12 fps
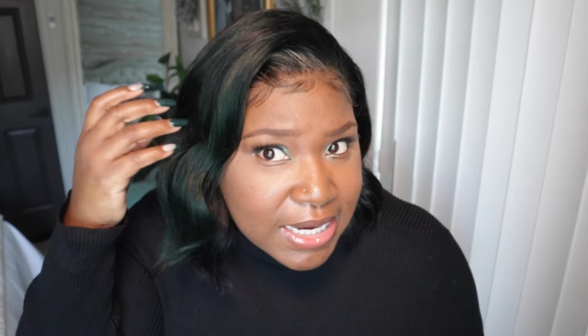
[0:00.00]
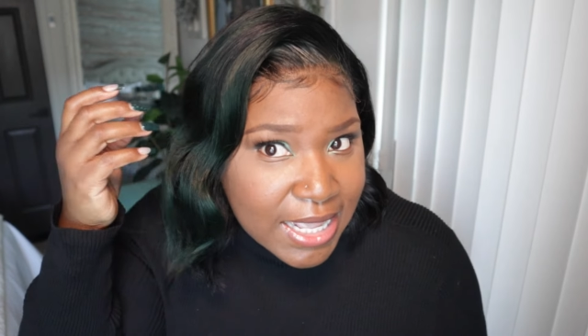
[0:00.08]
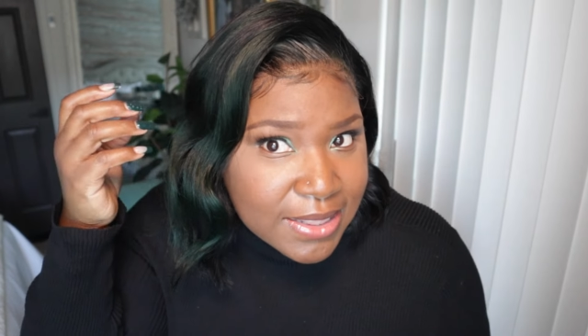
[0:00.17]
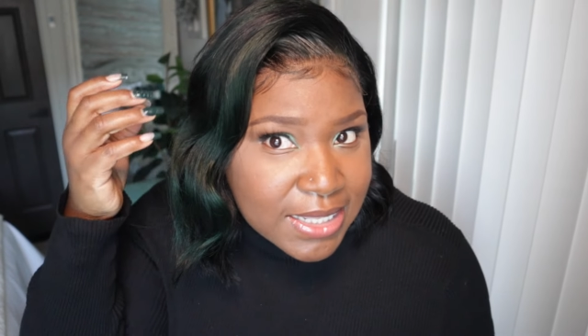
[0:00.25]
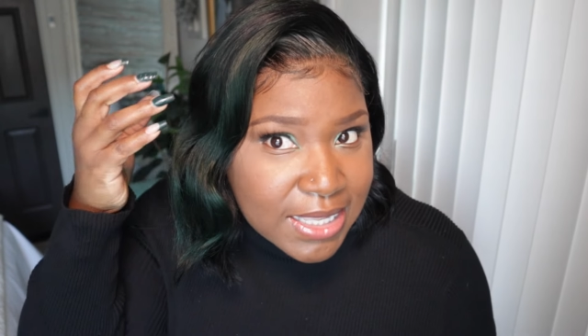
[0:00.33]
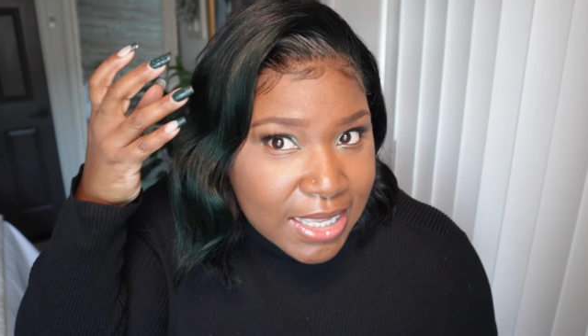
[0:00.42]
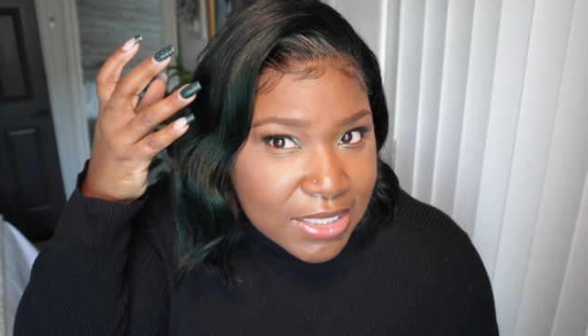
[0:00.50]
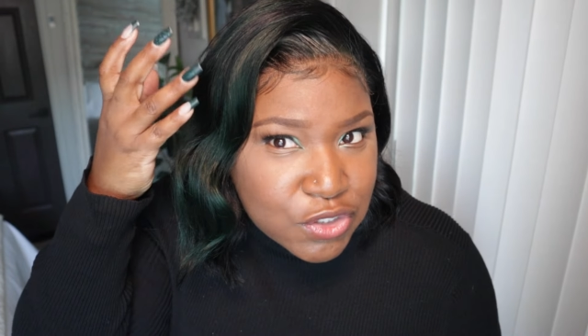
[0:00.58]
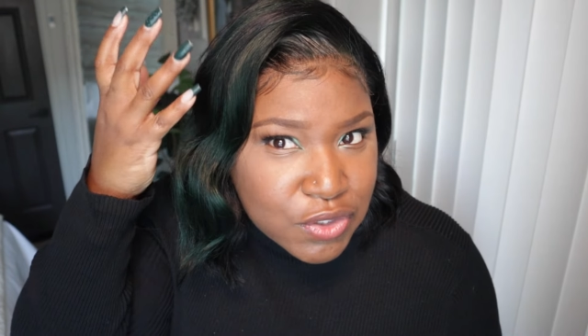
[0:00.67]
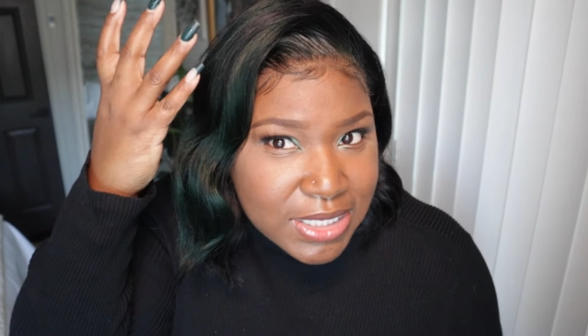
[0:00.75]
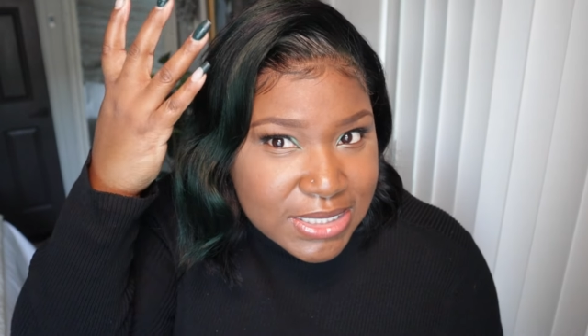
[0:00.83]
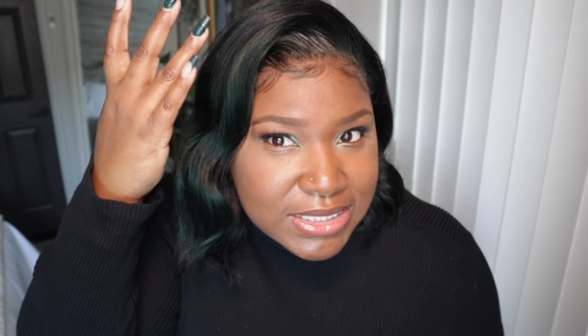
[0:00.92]
I mean,
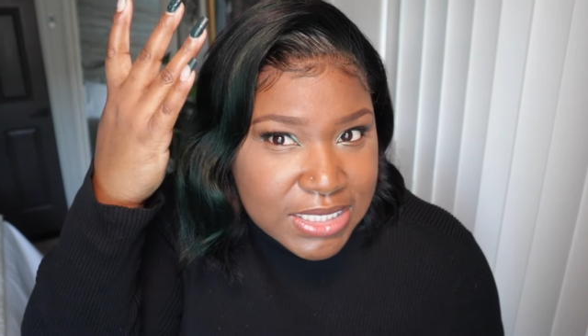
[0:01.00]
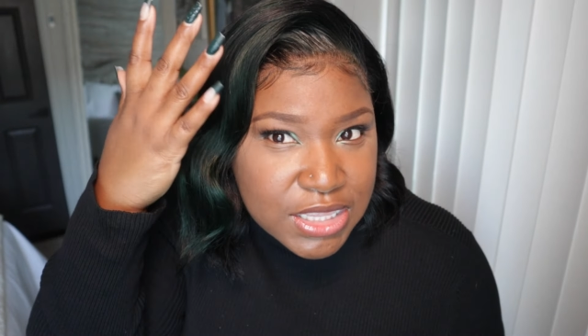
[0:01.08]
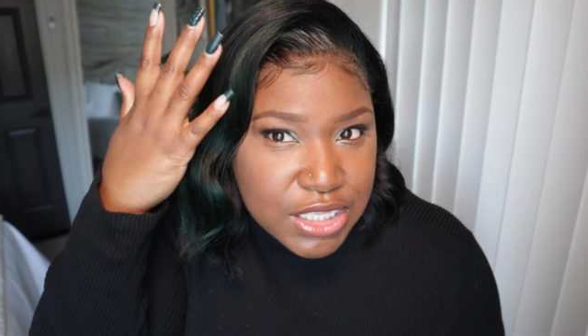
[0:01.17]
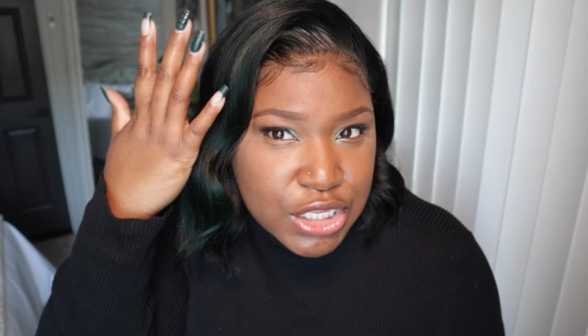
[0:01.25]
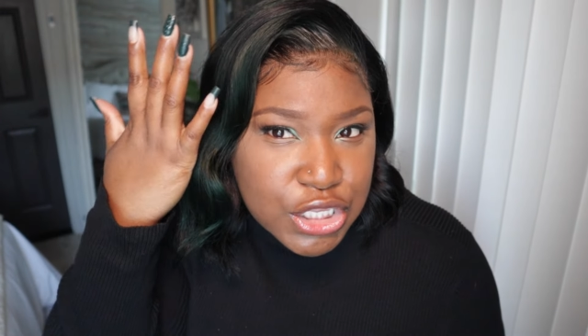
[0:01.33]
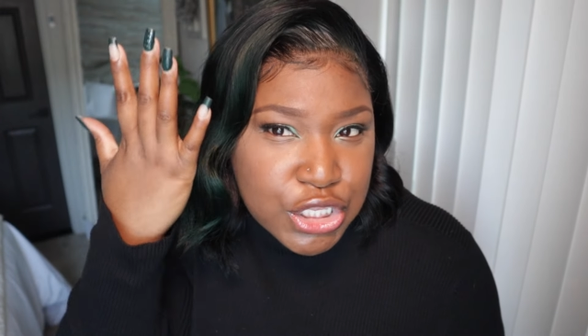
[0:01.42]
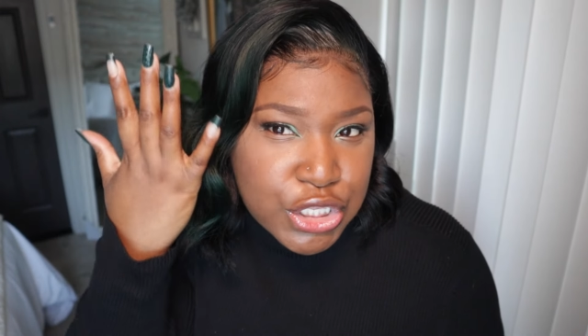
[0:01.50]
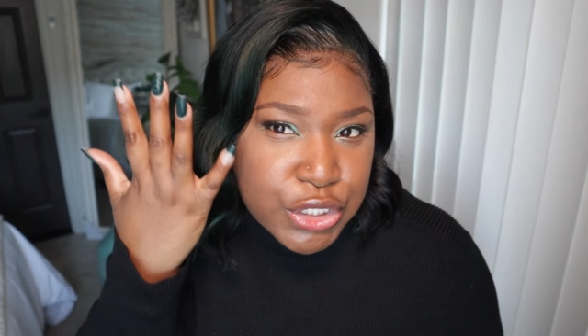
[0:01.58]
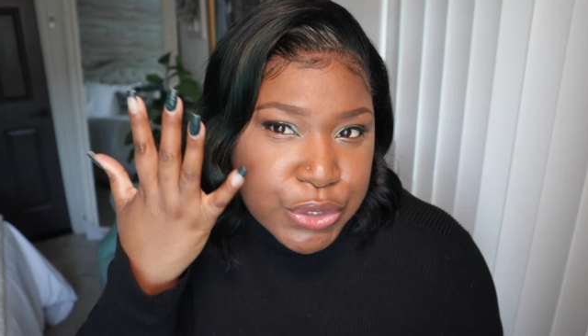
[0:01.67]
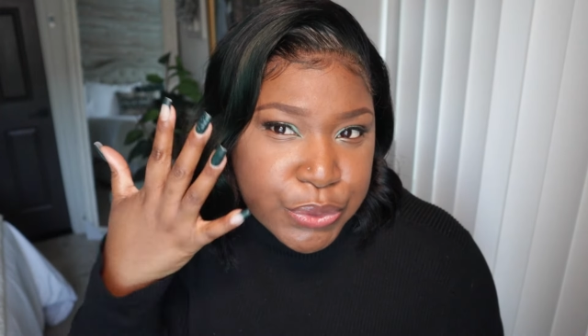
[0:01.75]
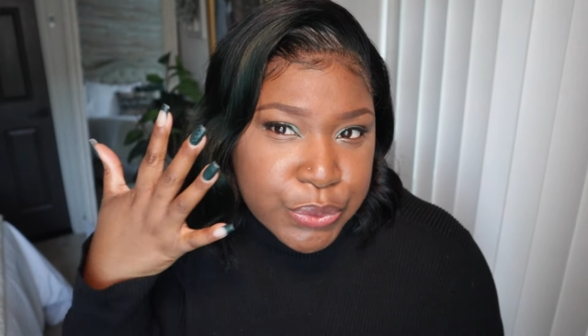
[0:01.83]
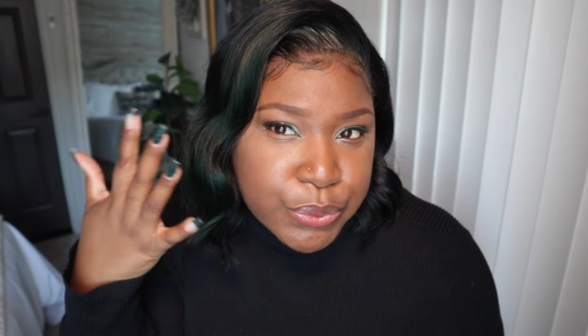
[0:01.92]
you can see the
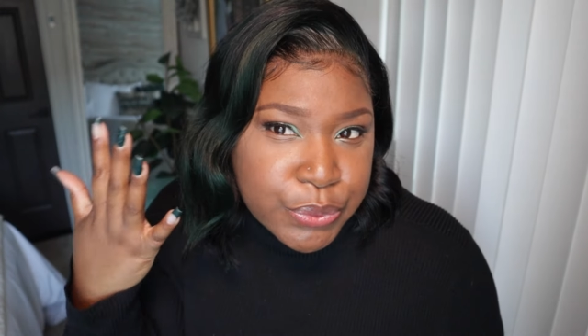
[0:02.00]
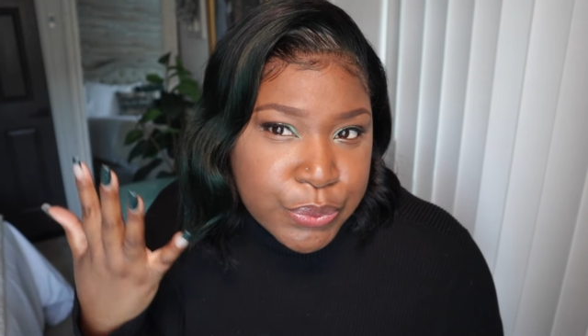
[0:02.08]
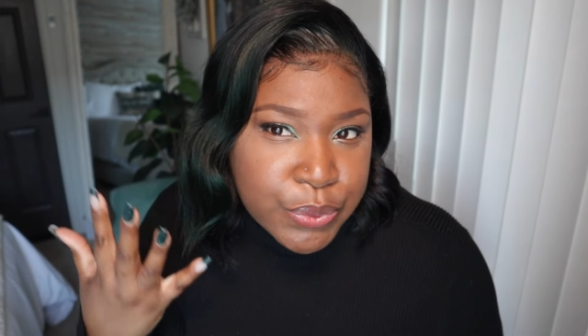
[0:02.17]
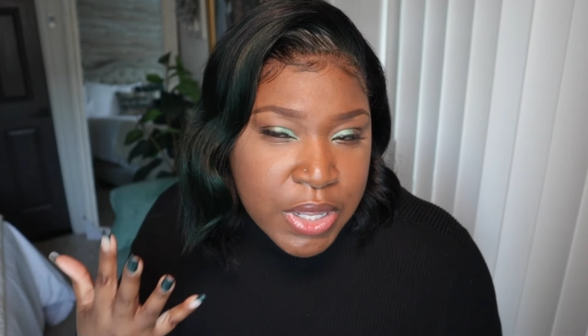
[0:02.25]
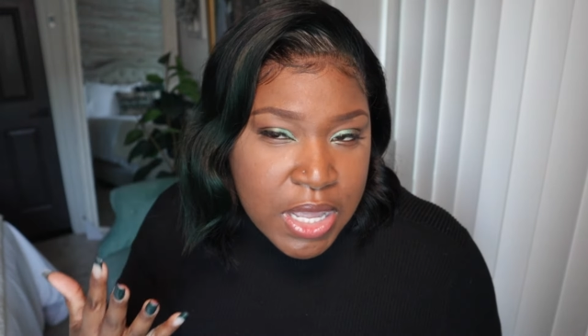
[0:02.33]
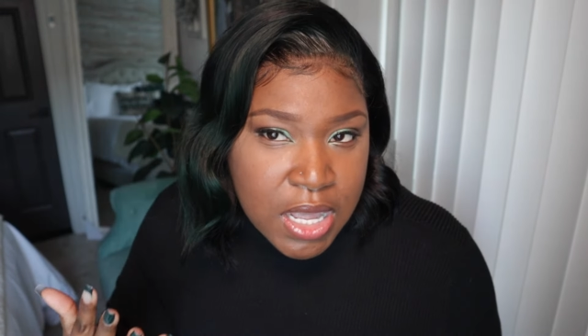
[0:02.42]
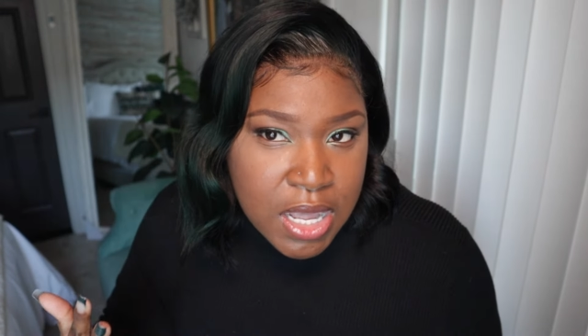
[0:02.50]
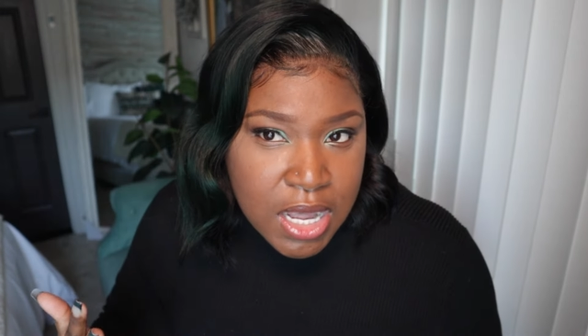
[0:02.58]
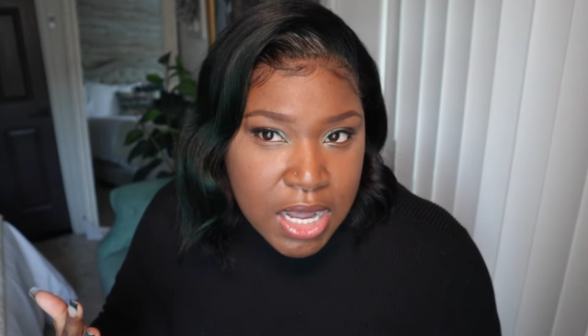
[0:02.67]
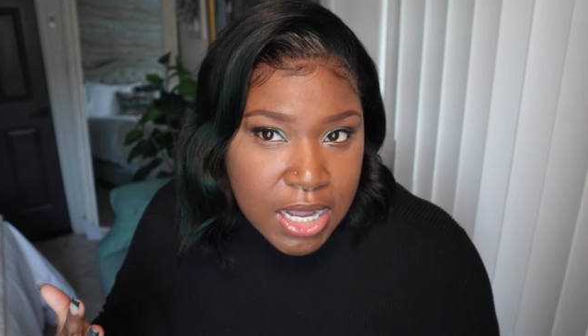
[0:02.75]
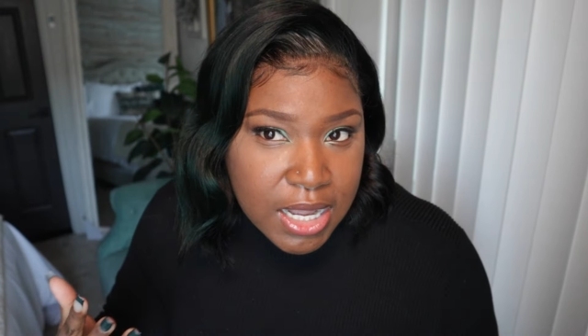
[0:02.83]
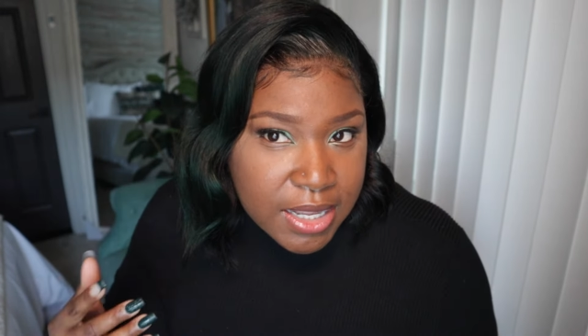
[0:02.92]
hue
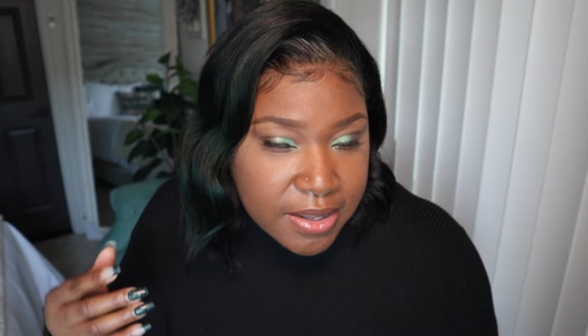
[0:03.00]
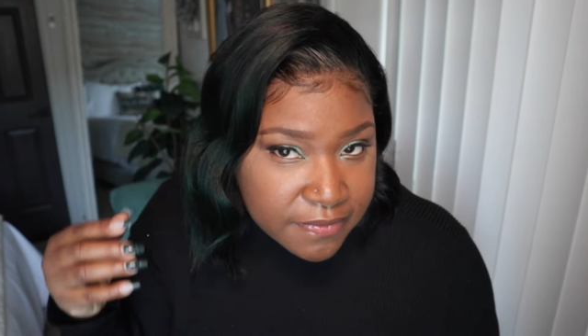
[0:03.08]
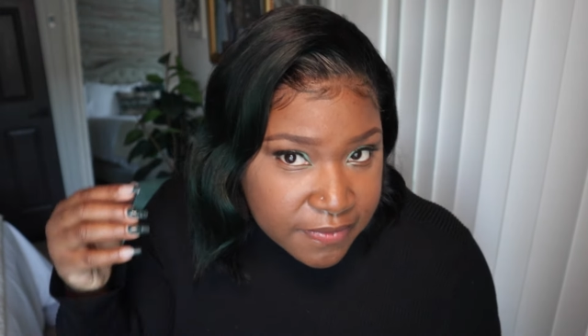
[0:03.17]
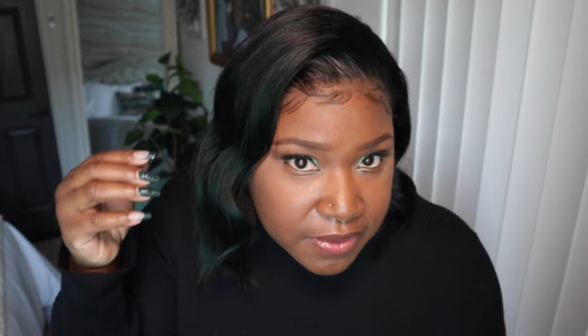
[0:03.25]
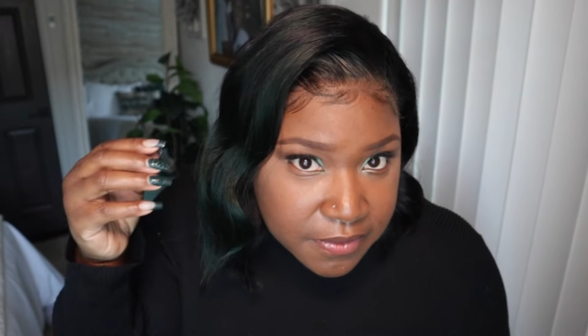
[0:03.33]
of the